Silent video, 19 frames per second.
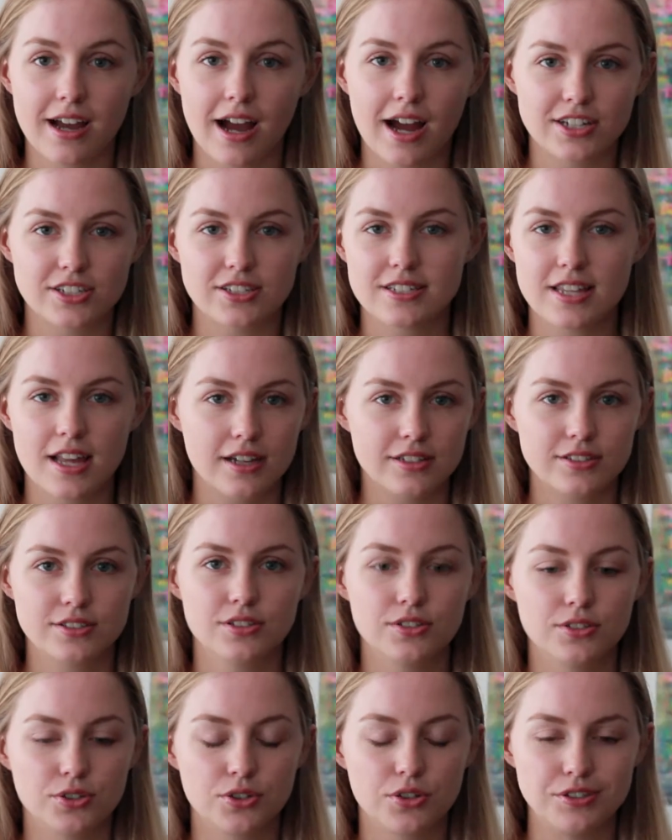I just like
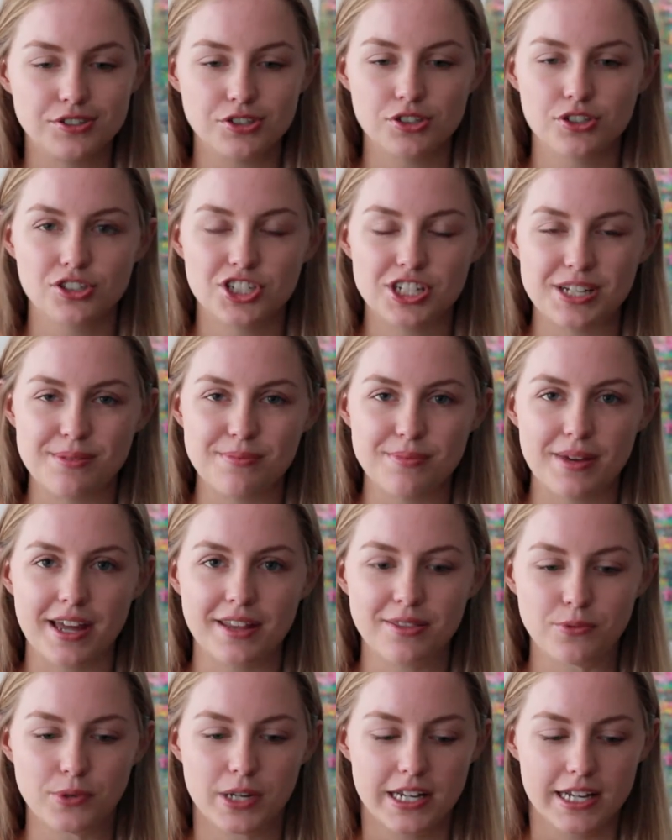to go to the gym
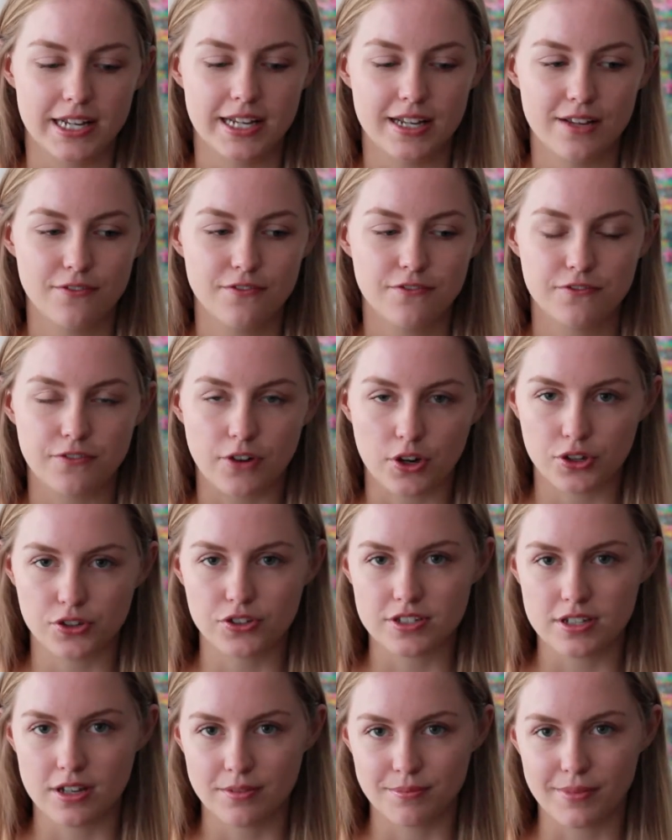and really
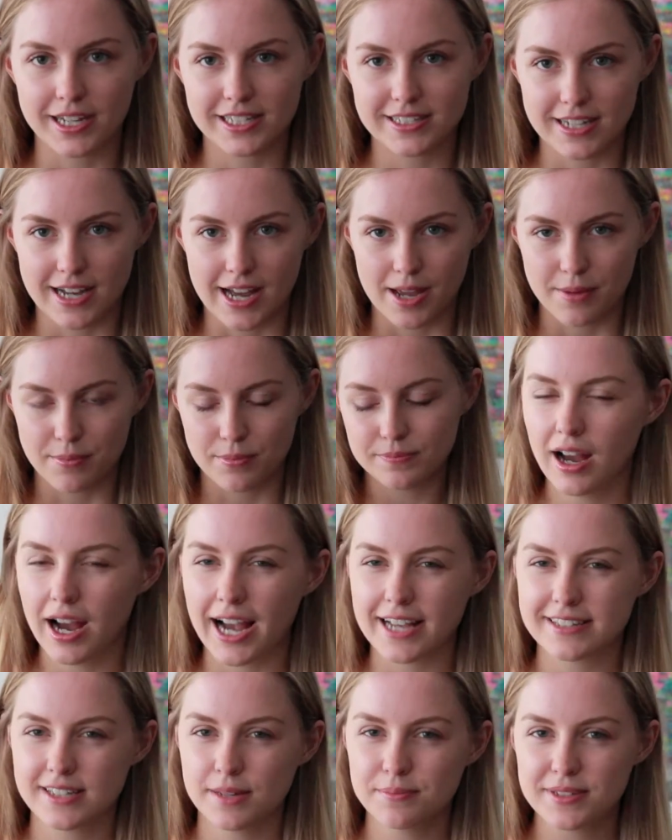focus on my time.
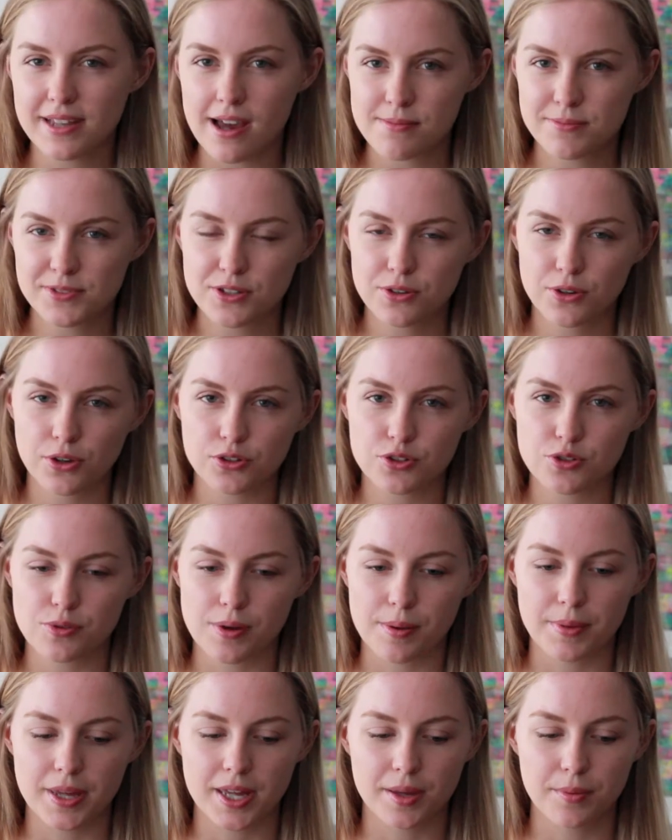I sometimes go
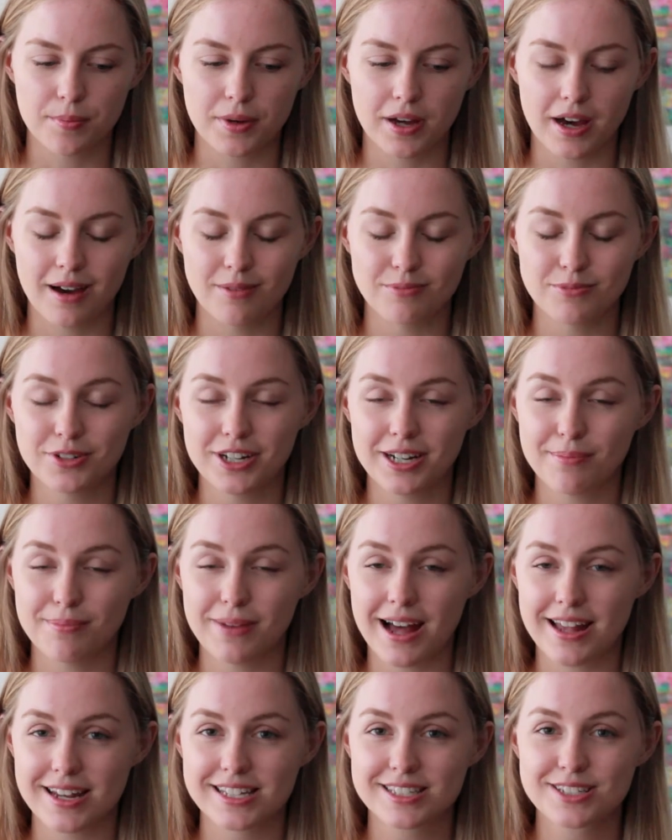swimming, but I'm really
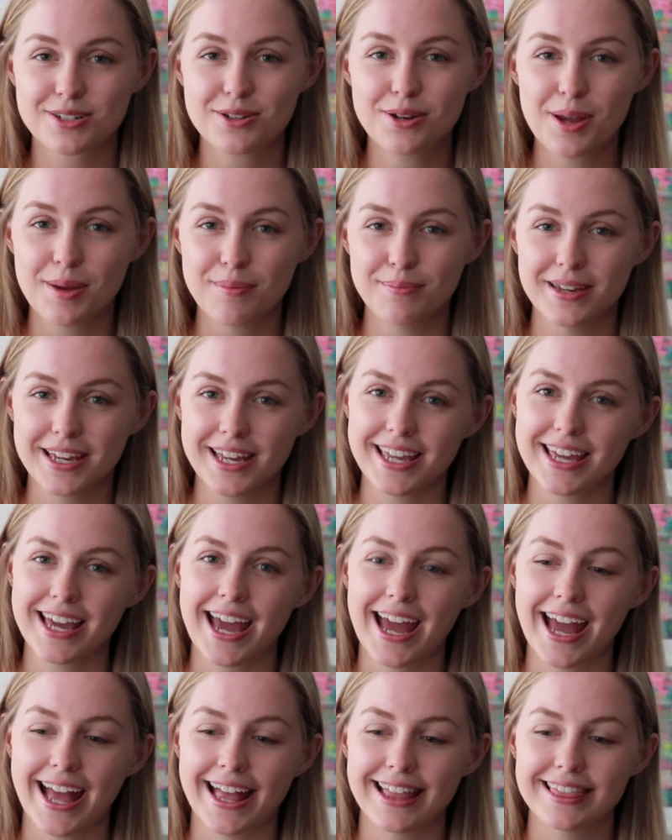bad at
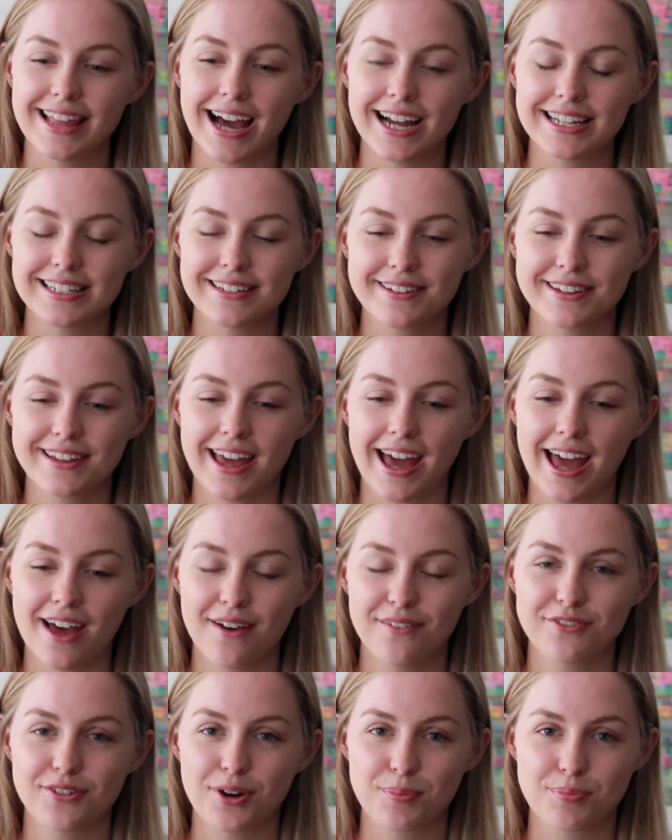swimming and I didn't
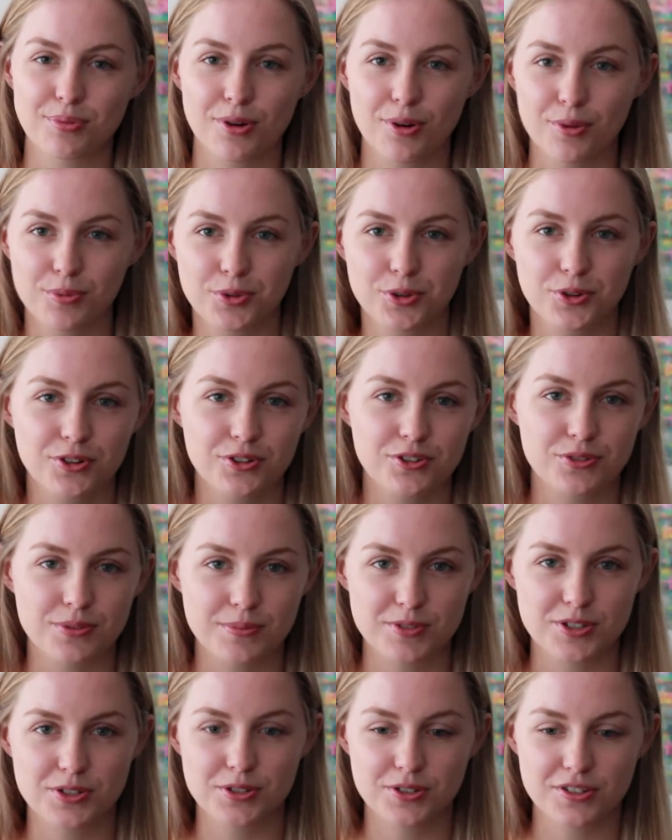have a proper
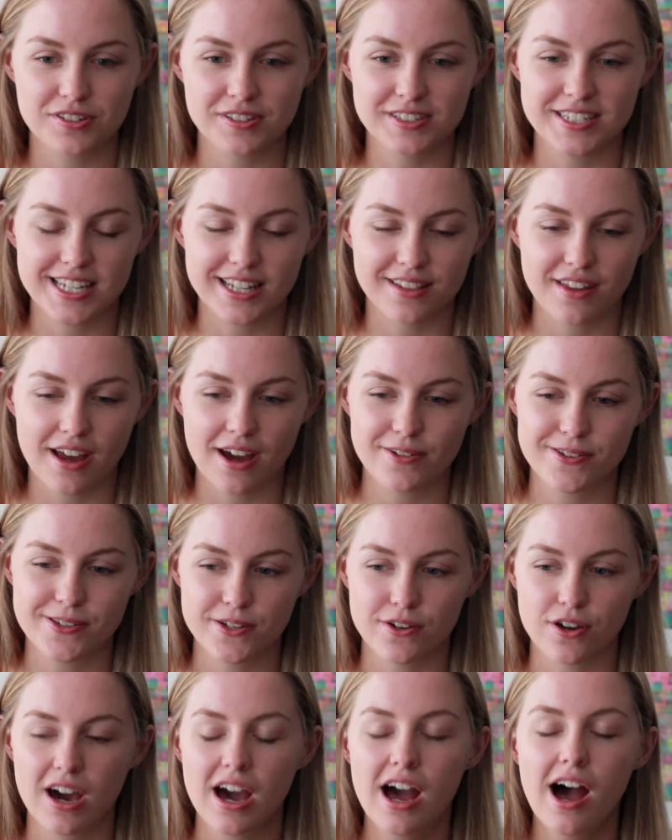swimsuit until now,
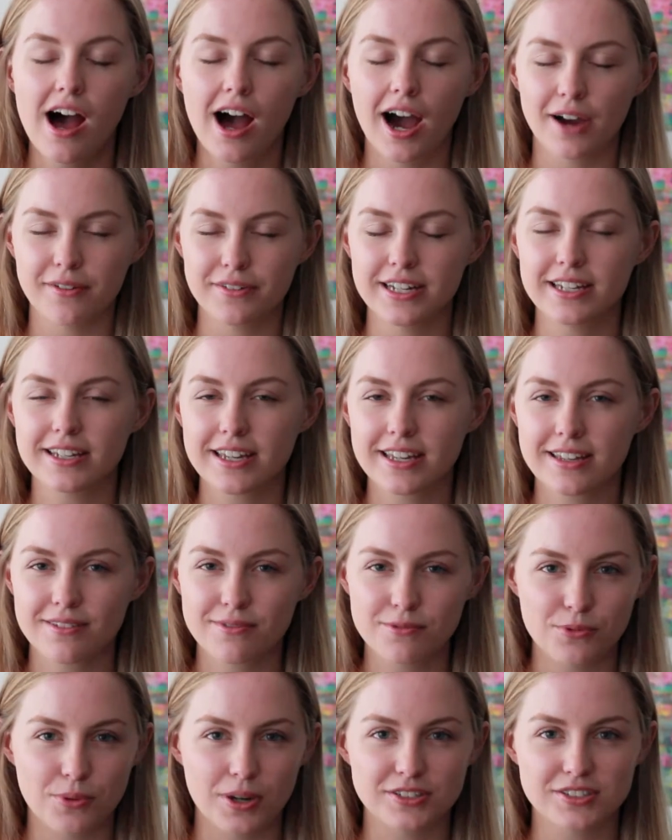so I really
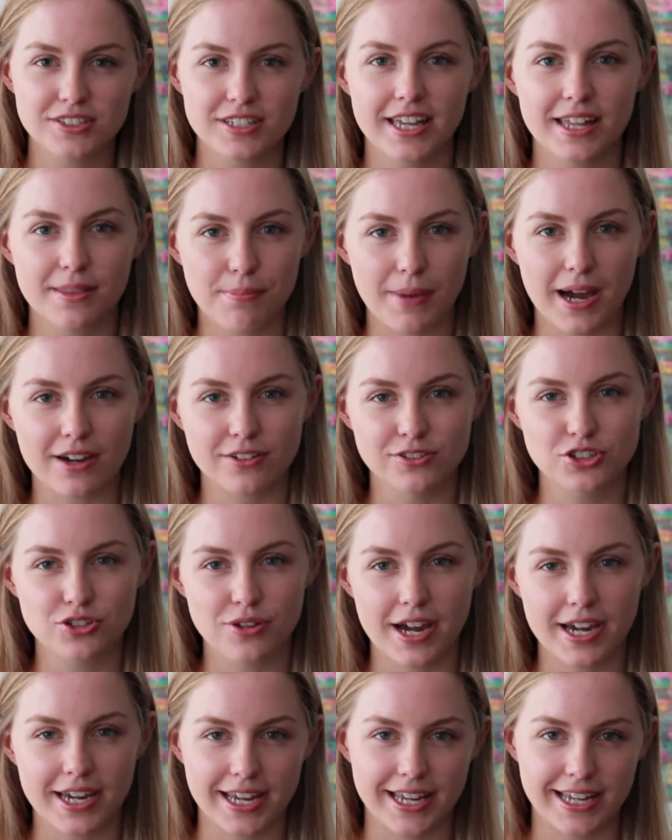want to get back on
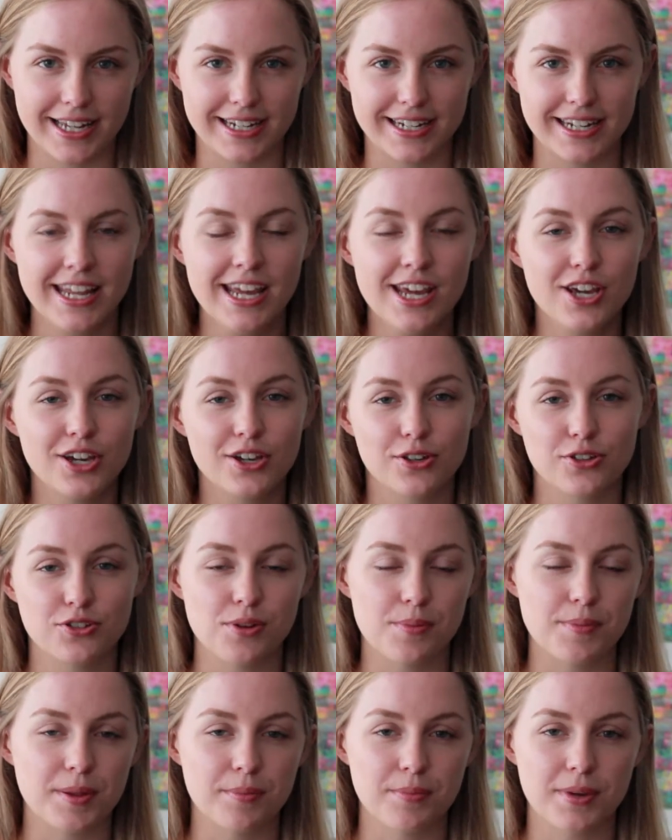track and go
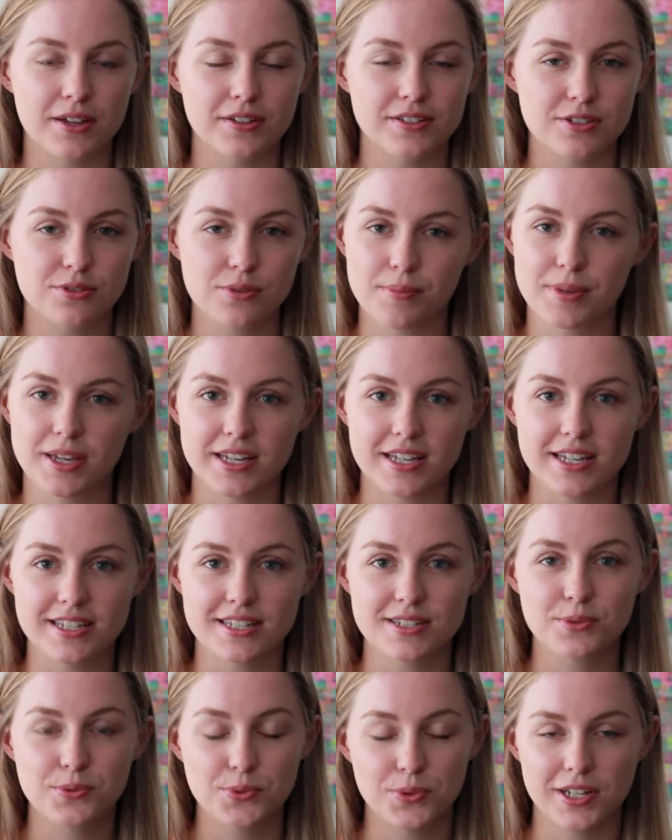swimming because swimming
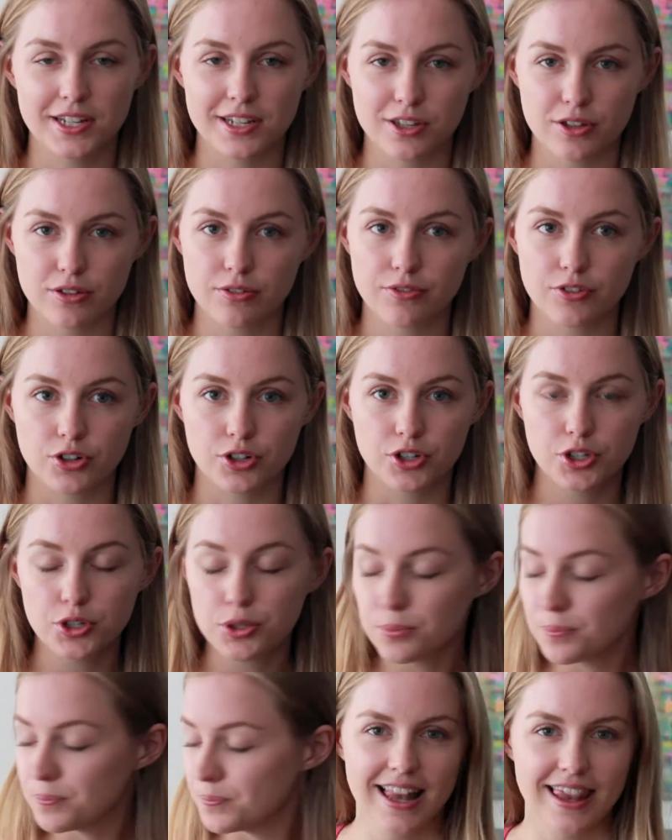is really good for
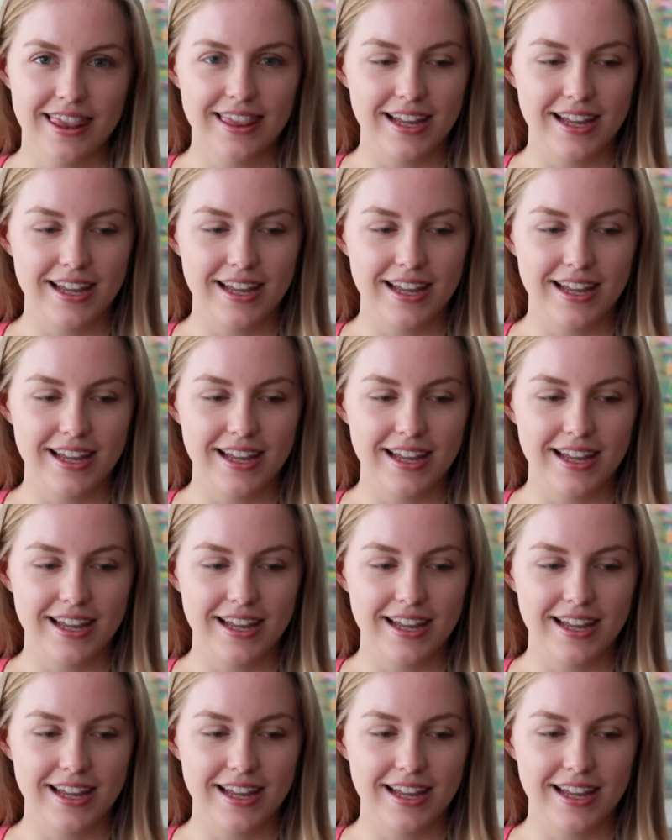you.